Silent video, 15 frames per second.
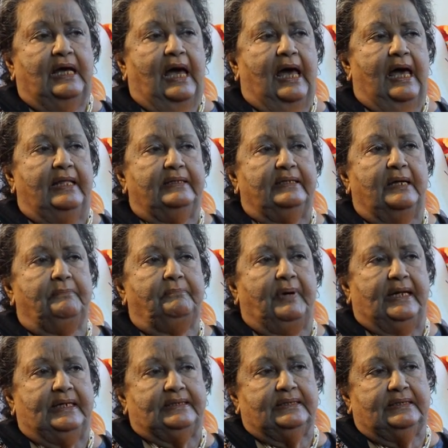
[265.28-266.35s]
and that
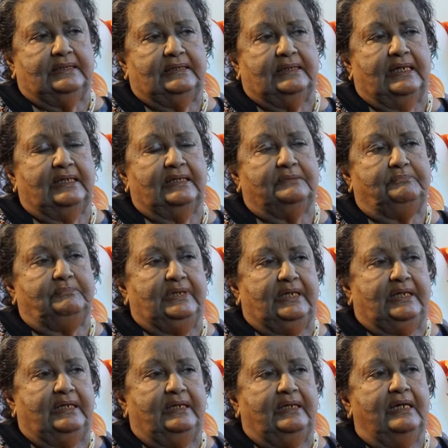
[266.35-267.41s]
pattern has
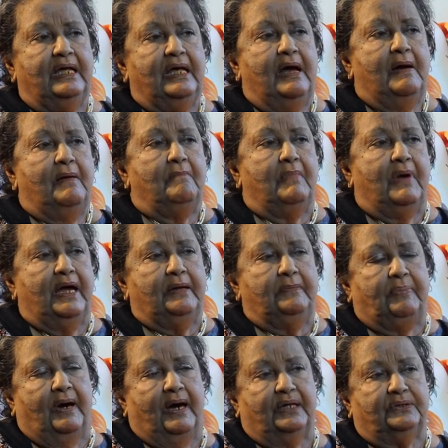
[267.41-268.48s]
been my
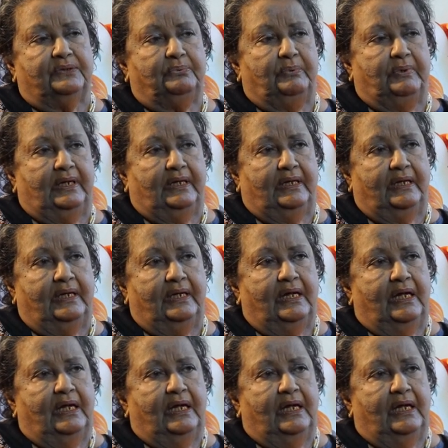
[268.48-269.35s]
pathway